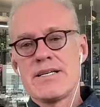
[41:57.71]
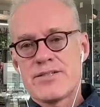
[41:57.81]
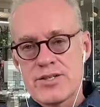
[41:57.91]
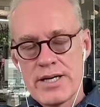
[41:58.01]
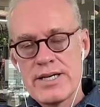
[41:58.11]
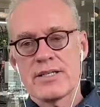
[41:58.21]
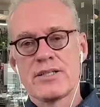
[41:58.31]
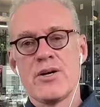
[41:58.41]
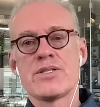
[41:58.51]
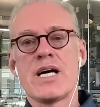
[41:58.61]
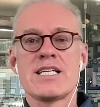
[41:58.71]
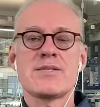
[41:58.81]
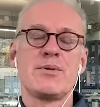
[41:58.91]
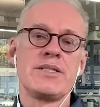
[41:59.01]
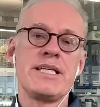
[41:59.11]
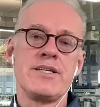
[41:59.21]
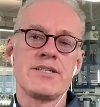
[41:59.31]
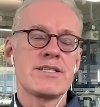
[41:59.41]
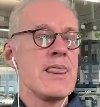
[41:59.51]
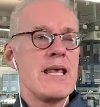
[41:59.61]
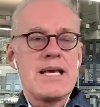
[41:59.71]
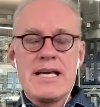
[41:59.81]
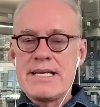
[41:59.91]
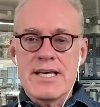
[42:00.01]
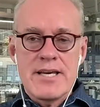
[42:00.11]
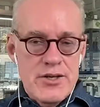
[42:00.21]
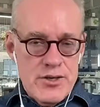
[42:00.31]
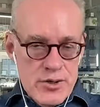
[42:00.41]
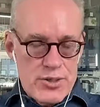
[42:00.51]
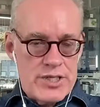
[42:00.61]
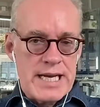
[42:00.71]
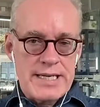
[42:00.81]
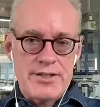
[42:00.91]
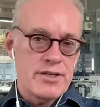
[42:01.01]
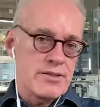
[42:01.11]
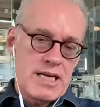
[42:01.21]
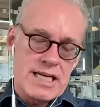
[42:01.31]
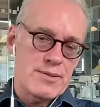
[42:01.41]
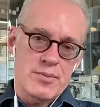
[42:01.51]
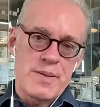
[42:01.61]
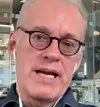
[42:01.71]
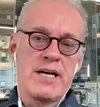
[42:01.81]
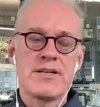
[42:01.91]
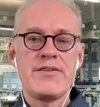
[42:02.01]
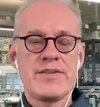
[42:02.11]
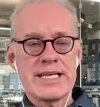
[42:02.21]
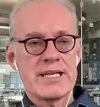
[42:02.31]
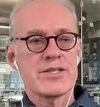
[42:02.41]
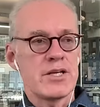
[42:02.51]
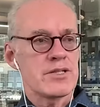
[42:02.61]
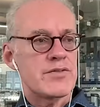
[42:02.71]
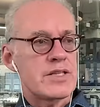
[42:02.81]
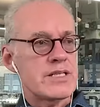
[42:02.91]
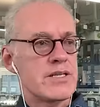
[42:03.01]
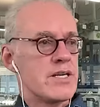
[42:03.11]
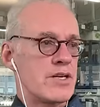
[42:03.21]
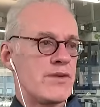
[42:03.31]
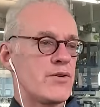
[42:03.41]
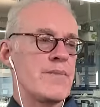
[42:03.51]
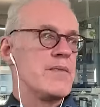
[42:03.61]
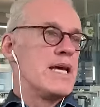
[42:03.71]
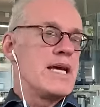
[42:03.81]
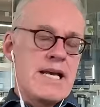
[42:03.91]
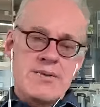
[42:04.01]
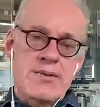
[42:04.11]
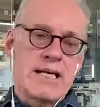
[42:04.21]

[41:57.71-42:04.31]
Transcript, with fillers: starting to close hospital deals. It's a huge sector. Hospitals pay $150,000 for this software. And